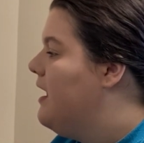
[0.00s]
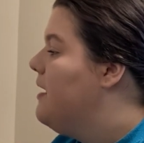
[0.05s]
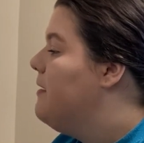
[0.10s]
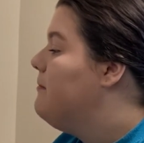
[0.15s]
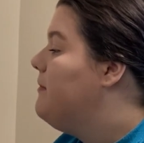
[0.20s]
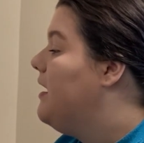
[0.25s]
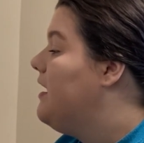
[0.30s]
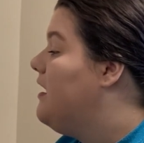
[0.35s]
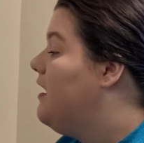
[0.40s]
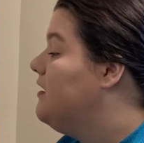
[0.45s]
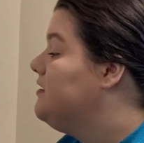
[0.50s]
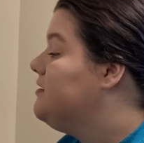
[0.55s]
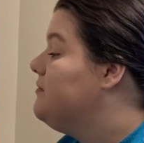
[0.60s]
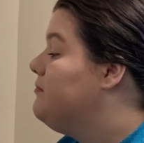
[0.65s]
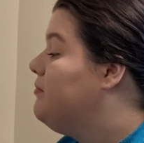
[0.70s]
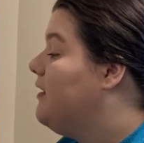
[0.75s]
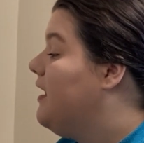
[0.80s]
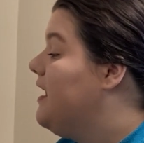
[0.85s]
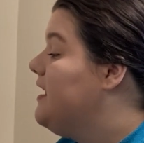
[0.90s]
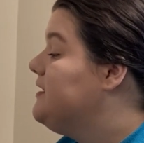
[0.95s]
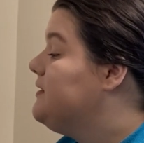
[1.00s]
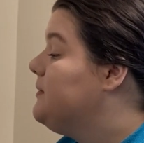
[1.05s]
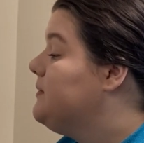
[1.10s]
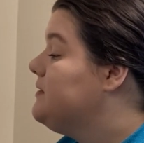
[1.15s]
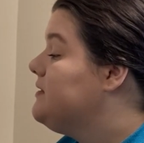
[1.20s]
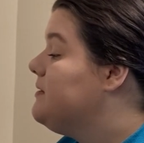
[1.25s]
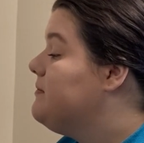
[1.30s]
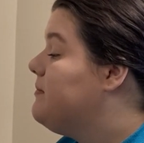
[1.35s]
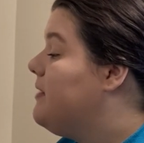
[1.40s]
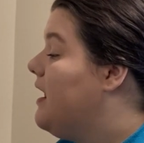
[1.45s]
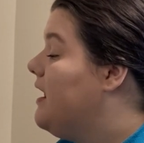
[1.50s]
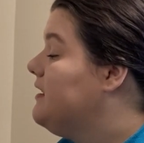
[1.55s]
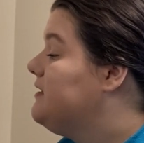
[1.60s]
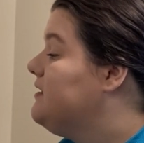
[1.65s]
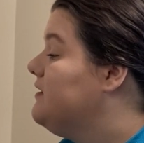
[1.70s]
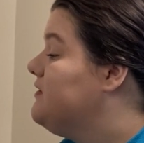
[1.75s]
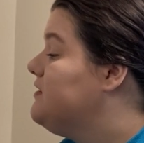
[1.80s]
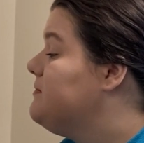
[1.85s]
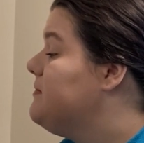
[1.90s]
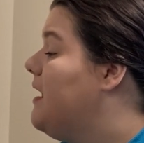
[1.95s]
My awesome prize was a box
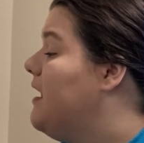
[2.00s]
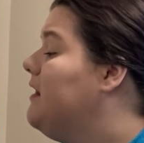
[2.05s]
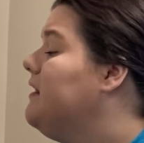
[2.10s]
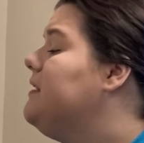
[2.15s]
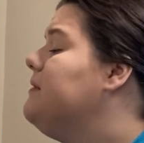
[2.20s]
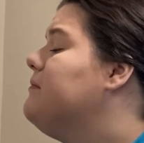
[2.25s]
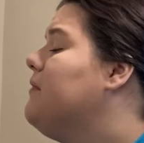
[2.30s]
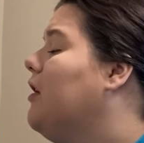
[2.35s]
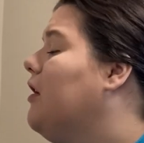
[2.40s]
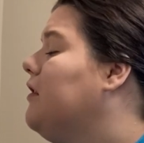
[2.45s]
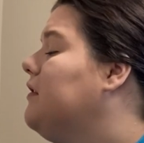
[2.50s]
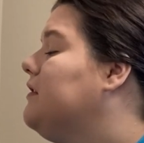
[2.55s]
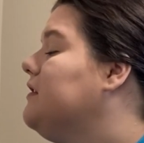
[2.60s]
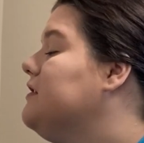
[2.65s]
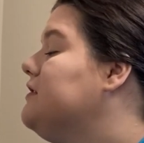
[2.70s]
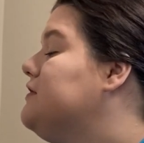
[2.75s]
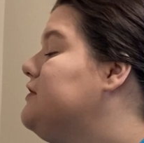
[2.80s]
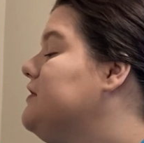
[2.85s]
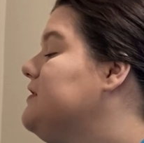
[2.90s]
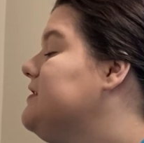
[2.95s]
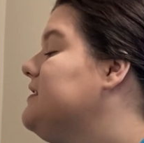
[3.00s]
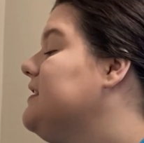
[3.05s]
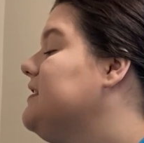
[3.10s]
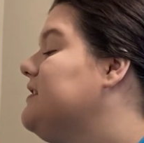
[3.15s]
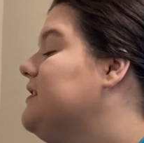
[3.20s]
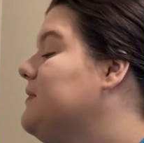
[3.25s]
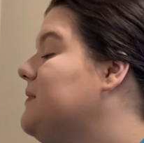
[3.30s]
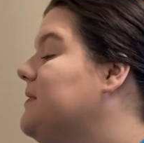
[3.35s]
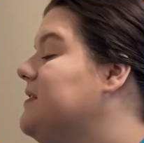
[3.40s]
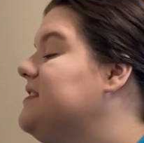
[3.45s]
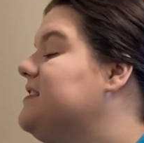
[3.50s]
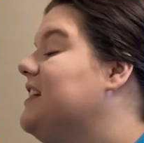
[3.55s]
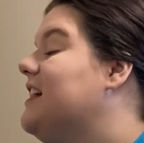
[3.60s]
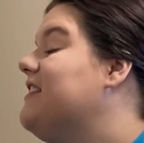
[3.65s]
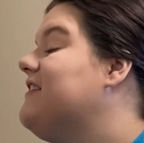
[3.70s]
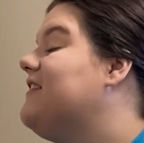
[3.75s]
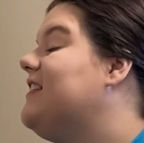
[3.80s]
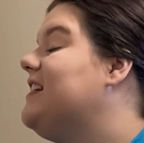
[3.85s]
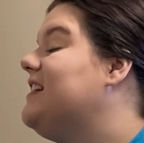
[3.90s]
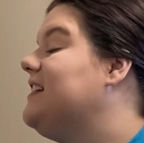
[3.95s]
of smelly markers, just like the ones I
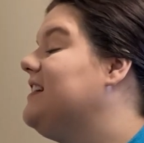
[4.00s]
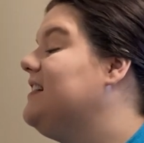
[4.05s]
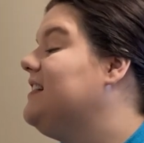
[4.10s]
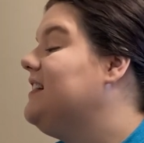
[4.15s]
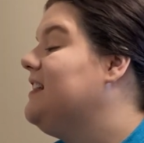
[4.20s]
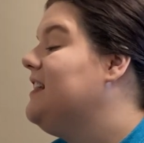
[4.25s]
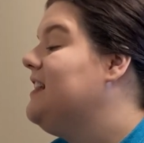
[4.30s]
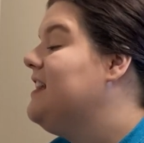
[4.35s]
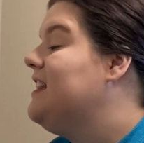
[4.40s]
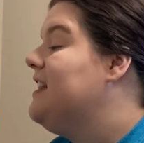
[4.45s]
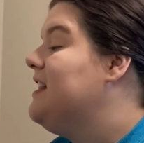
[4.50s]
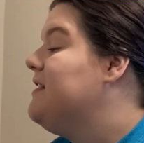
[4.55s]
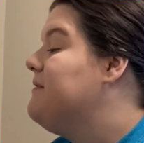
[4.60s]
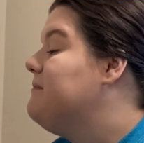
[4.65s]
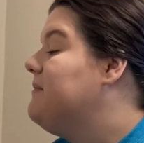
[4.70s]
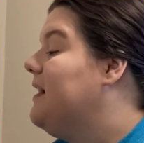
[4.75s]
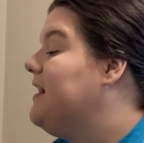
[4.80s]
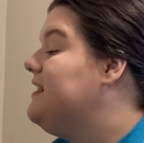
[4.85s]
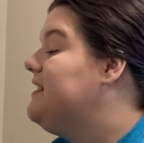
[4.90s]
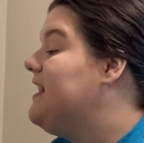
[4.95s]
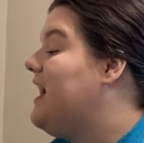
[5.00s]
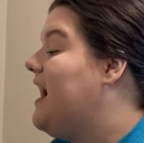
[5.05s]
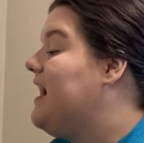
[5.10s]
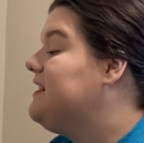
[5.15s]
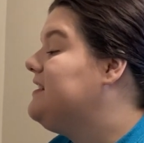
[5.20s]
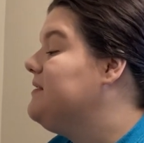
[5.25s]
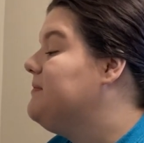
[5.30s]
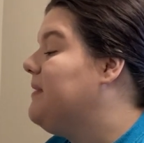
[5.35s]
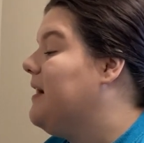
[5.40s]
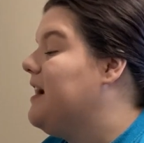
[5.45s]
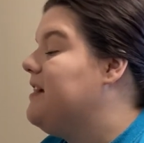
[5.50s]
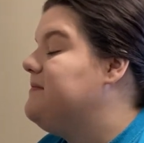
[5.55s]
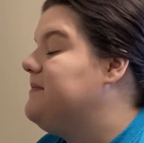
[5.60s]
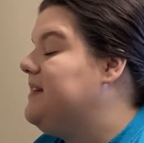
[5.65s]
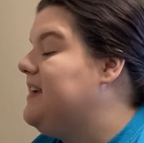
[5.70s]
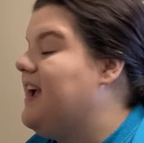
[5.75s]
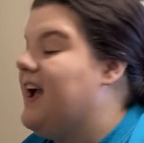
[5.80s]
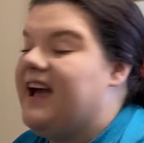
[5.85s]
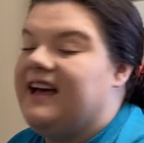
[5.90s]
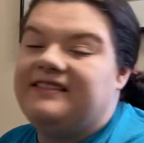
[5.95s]
wanted my dad to buy
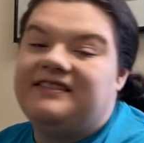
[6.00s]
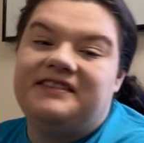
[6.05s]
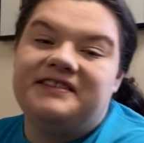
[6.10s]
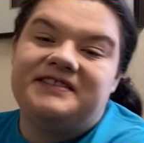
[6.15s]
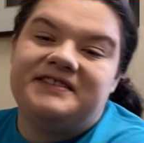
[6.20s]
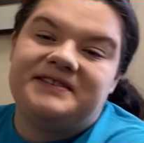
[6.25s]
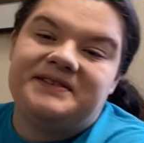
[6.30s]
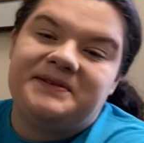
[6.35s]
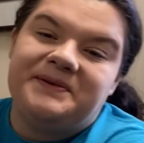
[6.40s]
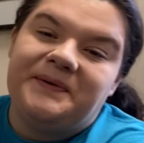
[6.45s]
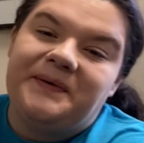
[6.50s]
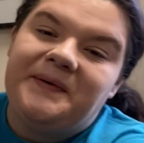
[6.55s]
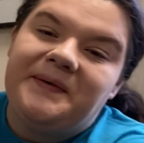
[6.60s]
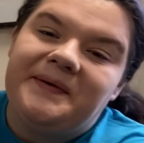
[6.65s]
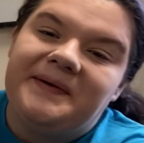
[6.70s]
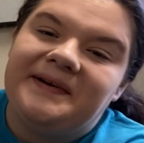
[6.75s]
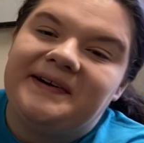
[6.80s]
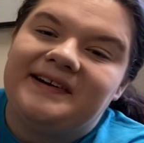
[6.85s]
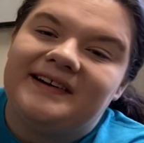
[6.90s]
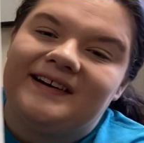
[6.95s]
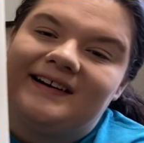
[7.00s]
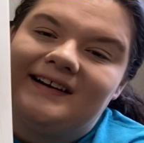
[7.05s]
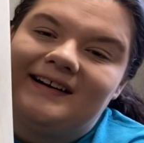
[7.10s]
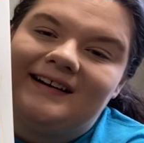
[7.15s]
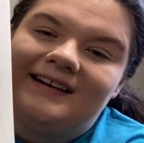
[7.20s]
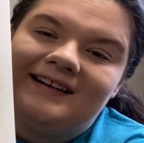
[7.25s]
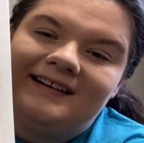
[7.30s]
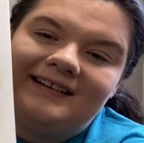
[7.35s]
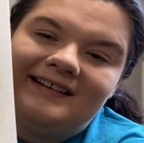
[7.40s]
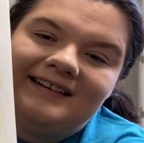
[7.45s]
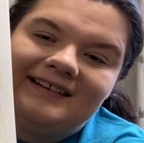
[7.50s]
me at the store.